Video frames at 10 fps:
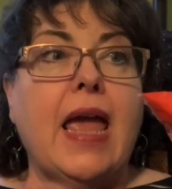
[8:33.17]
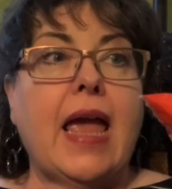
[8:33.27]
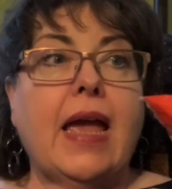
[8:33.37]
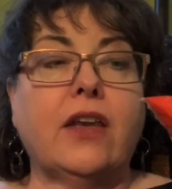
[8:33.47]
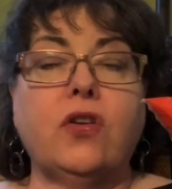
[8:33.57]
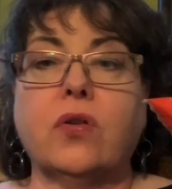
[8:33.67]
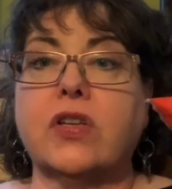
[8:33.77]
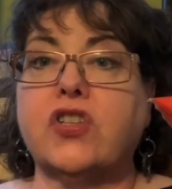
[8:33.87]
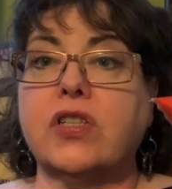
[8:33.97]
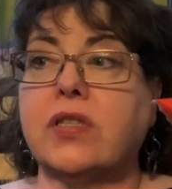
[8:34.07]
And you
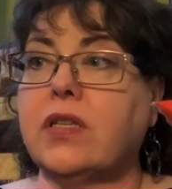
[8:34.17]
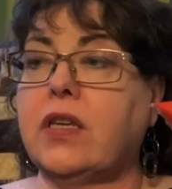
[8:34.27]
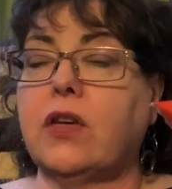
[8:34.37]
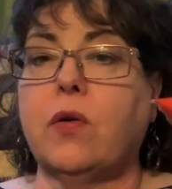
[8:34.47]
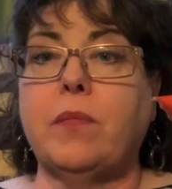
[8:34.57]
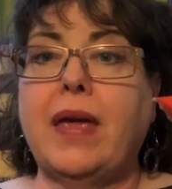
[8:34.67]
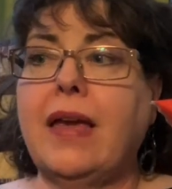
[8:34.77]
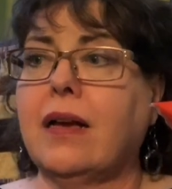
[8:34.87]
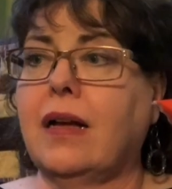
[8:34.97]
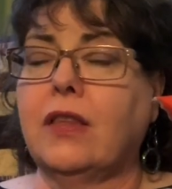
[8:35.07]
could just, you know,
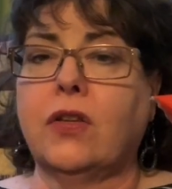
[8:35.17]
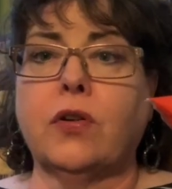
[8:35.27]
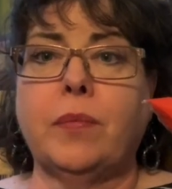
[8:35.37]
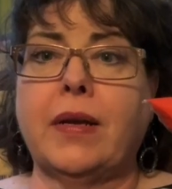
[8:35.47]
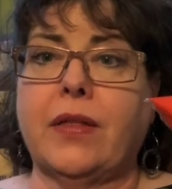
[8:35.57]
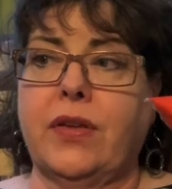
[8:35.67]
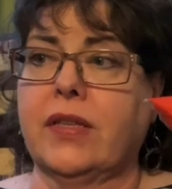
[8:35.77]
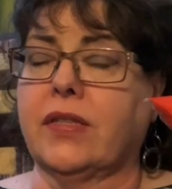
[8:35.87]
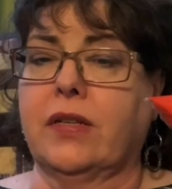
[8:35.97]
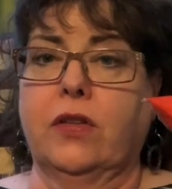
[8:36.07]
make a little bit of
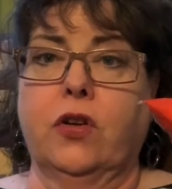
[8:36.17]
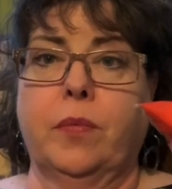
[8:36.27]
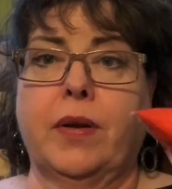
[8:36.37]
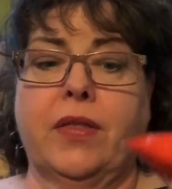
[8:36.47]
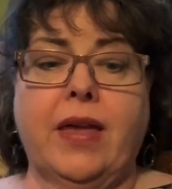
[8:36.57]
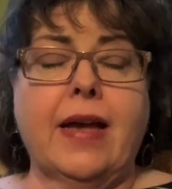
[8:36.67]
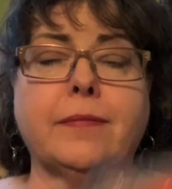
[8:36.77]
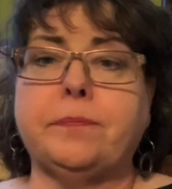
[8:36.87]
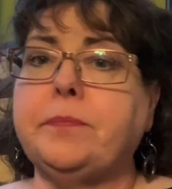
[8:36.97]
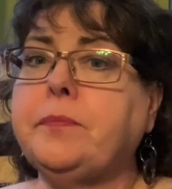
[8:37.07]
this and a little bit of
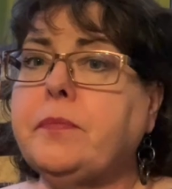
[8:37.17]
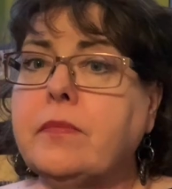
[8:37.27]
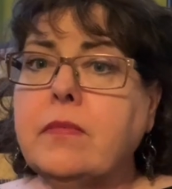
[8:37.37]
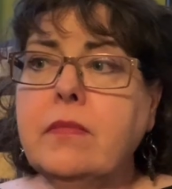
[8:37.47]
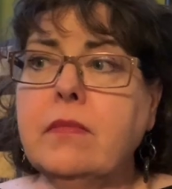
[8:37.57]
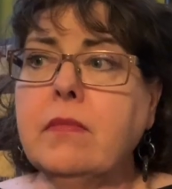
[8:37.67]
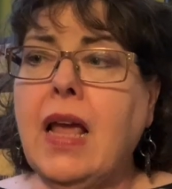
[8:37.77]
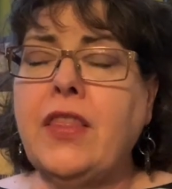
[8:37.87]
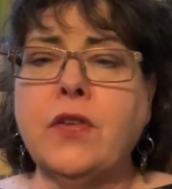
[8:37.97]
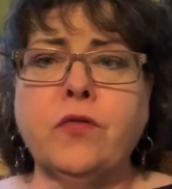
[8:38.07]
that,
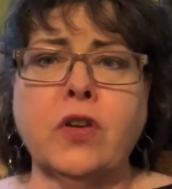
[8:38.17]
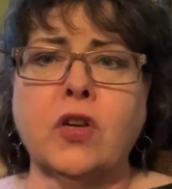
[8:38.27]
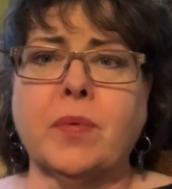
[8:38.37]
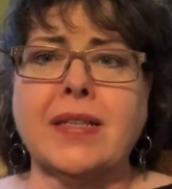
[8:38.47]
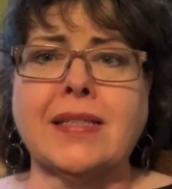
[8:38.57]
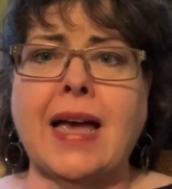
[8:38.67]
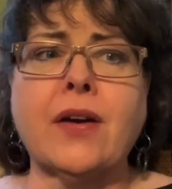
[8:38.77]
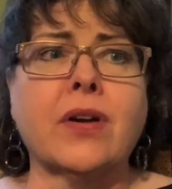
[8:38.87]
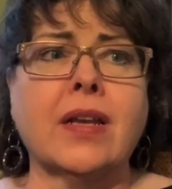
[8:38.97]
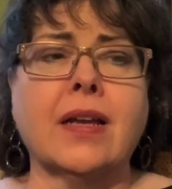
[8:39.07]
and then figure by
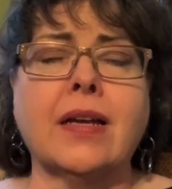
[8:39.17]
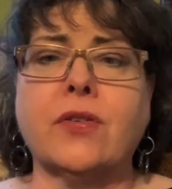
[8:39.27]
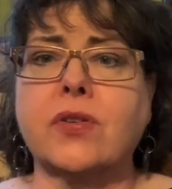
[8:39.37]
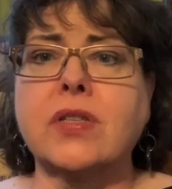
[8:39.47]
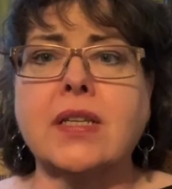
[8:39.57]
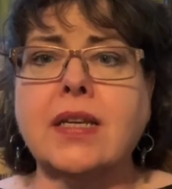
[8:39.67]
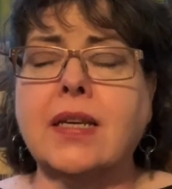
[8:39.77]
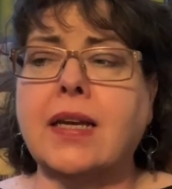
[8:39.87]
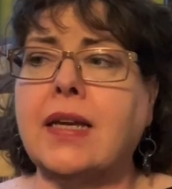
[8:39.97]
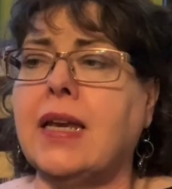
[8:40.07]
Saturday night or Sunday
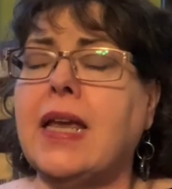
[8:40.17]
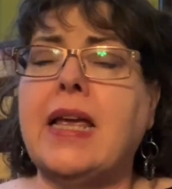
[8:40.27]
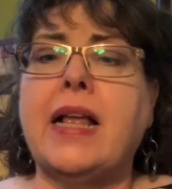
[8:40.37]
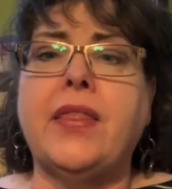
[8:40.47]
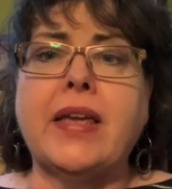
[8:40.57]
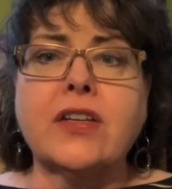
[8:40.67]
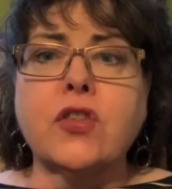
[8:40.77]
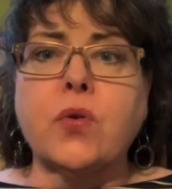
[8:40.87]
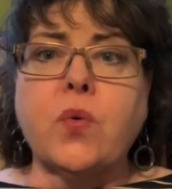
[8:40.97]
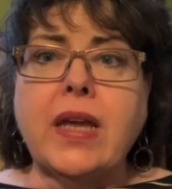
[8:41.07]
night, the end of
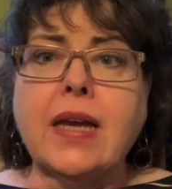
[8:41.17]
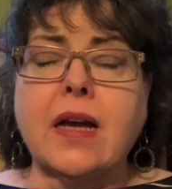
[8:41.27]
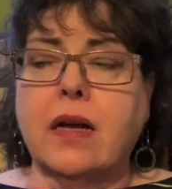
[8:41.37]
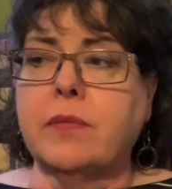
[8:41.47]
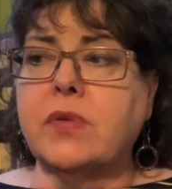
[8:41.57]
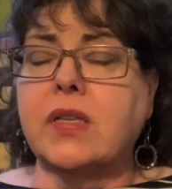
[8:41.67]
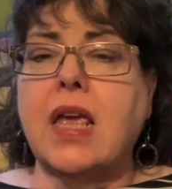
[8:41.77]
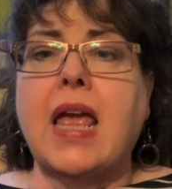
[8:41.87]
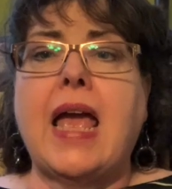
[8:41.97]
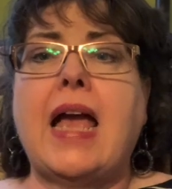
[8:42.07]
the week comes,
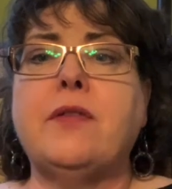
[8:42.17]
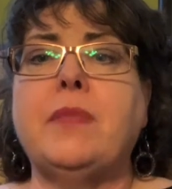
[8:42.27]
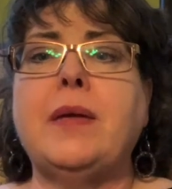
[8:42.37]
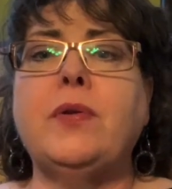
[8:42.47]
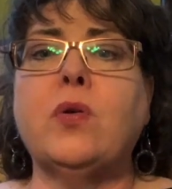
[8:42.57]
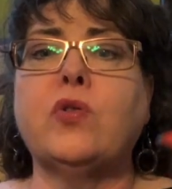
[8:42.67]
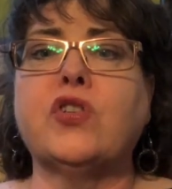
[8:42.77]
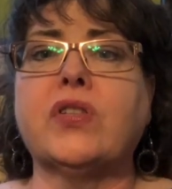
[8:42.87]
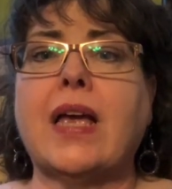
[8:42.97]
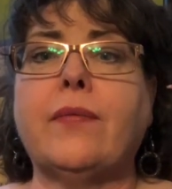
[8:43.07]
and maybe you
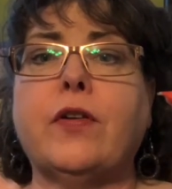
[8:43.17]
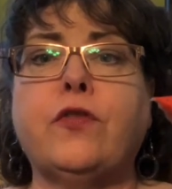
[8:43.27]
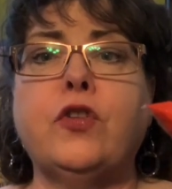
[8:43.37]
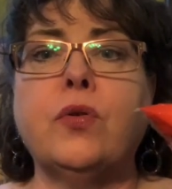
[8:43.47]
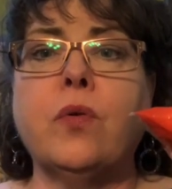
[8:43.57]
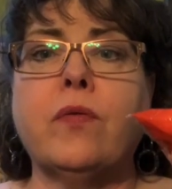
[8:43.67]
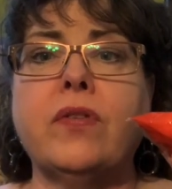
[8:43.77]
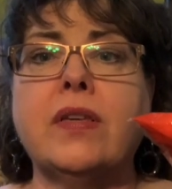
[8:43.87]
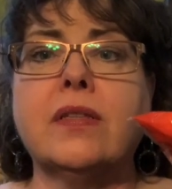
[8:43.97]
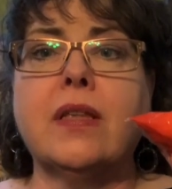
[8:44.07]
just have a few of
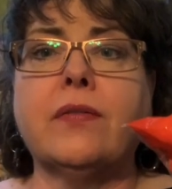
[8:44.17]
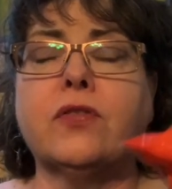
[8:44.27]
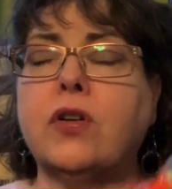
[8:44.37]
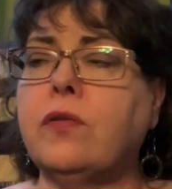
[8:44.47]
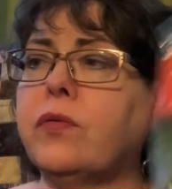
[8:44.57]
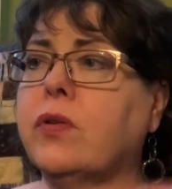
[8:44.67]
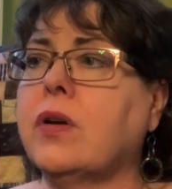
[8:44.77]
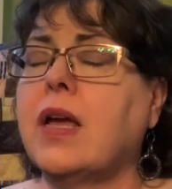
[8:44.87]
these left over.